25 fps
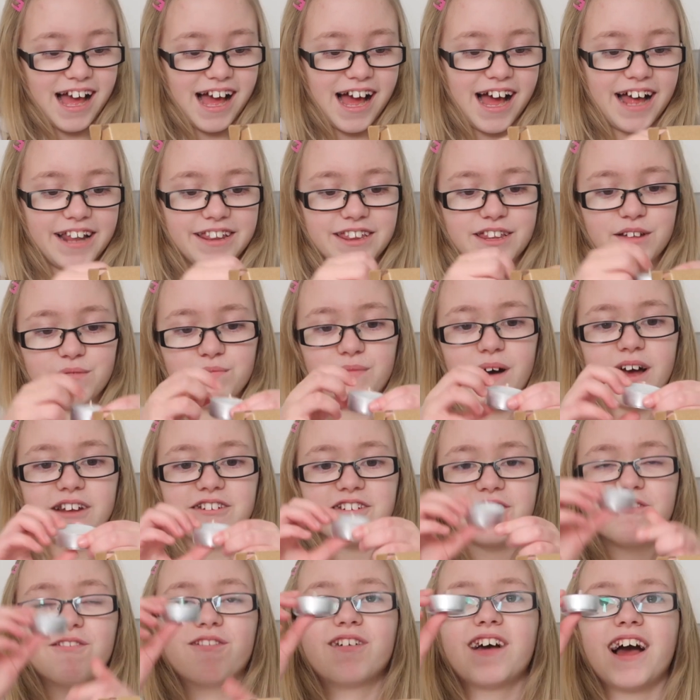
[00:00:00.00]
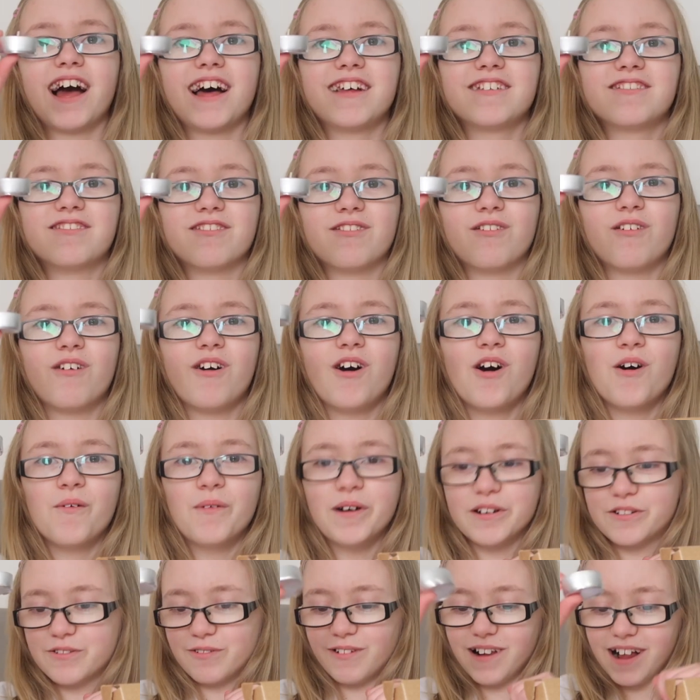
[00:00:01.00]
and the magical candle,
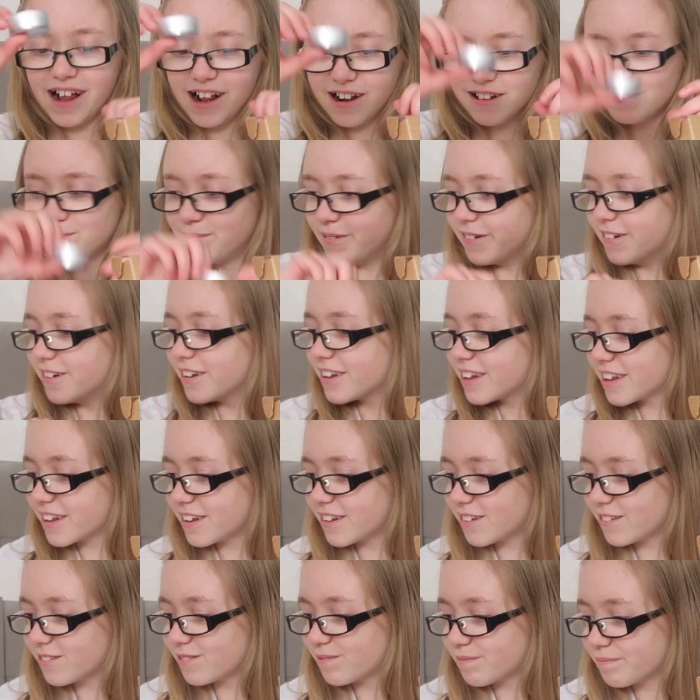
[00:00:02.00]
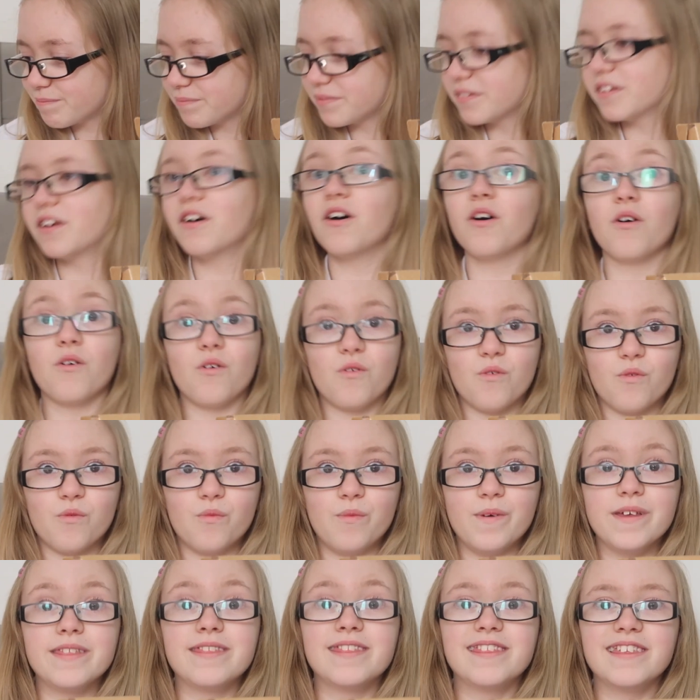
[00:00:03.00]
which will help us
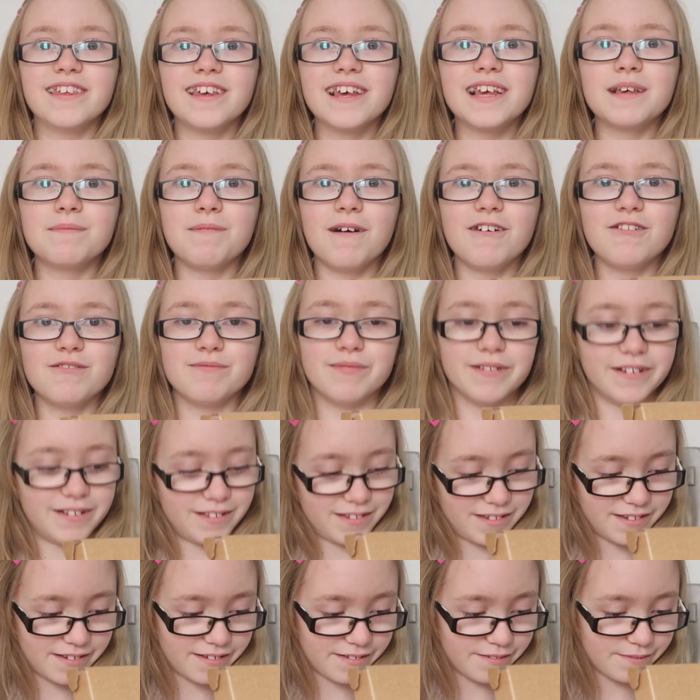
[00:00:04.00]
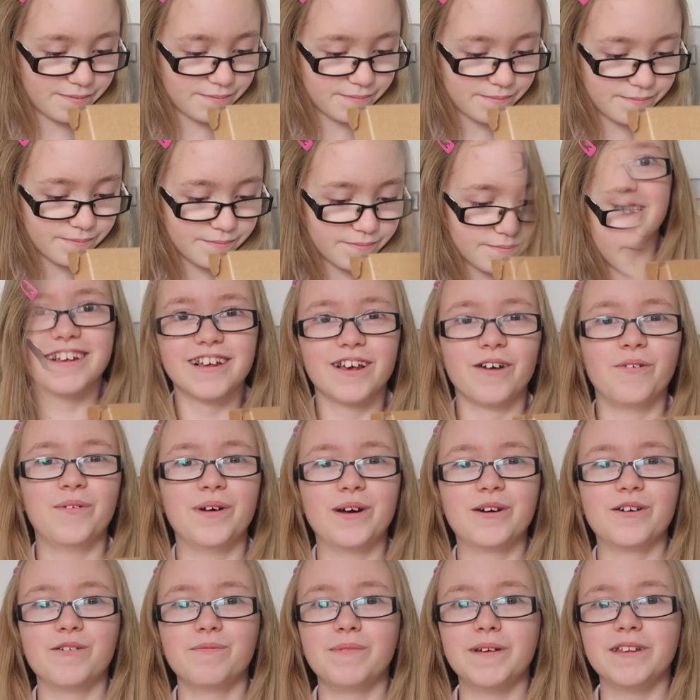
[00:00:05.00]
with the experiment. So
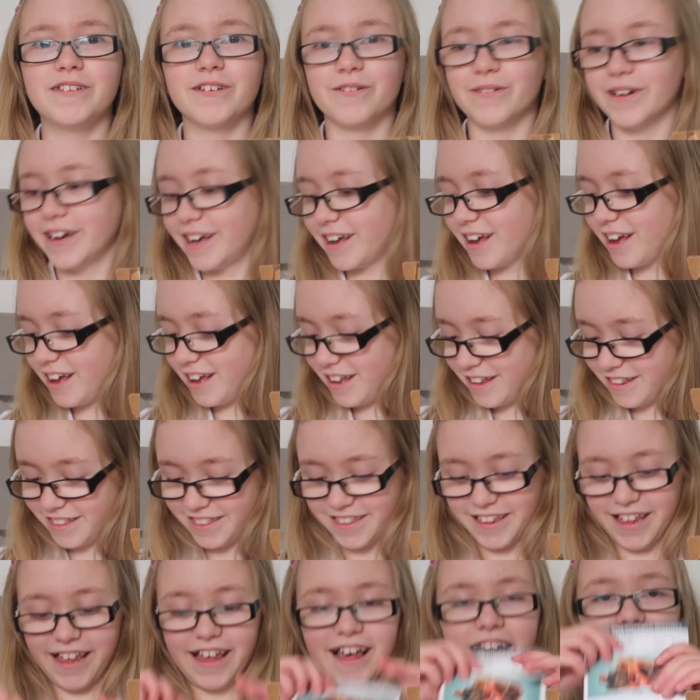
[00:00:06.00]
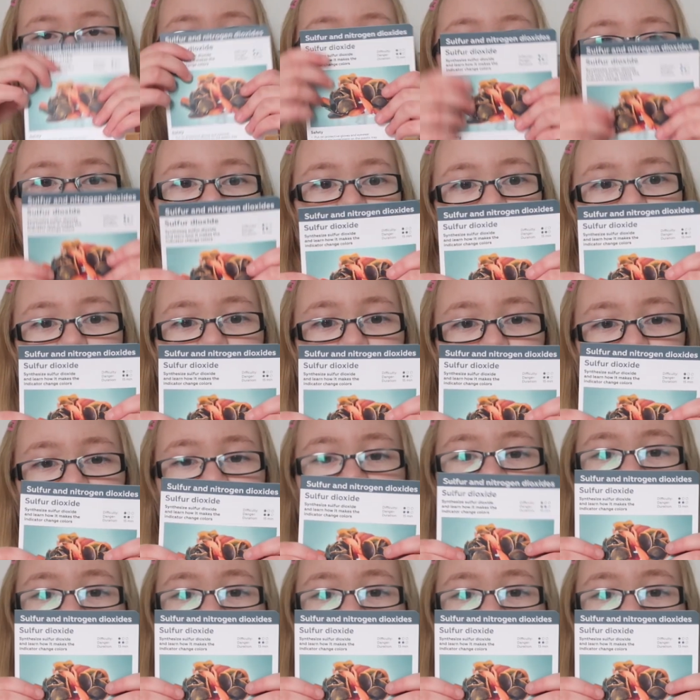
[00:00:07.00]
we will be doing the sulfur